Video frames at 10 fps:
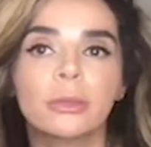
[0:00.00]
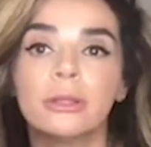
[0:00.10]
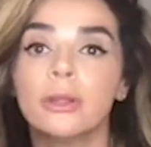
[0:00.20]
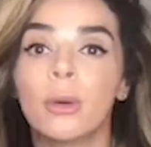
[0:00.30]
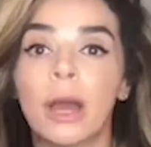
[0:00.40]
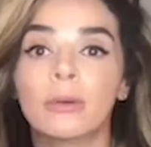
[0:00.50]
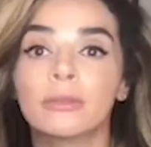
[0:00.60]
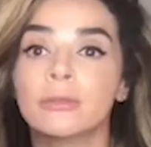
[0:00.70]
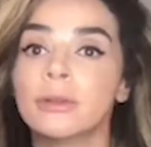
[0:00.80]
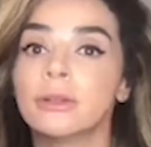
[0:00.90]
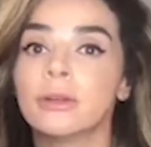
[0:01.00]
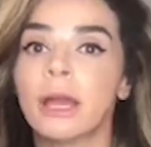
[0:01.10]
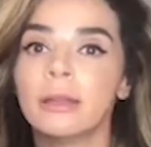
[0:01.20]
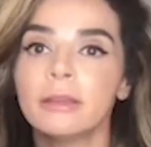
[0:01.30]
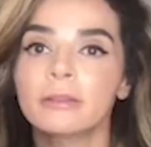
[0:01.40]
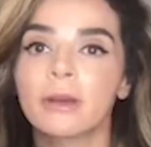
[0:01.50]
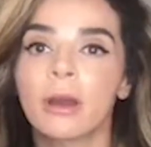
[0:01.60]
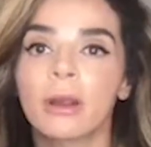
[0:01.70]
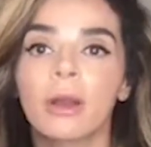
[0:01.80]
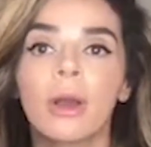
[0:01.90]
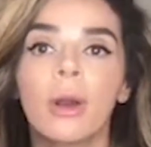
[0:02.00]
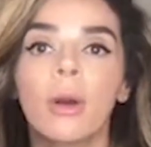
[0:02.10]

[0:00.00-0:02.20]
really know how severe your headaches are,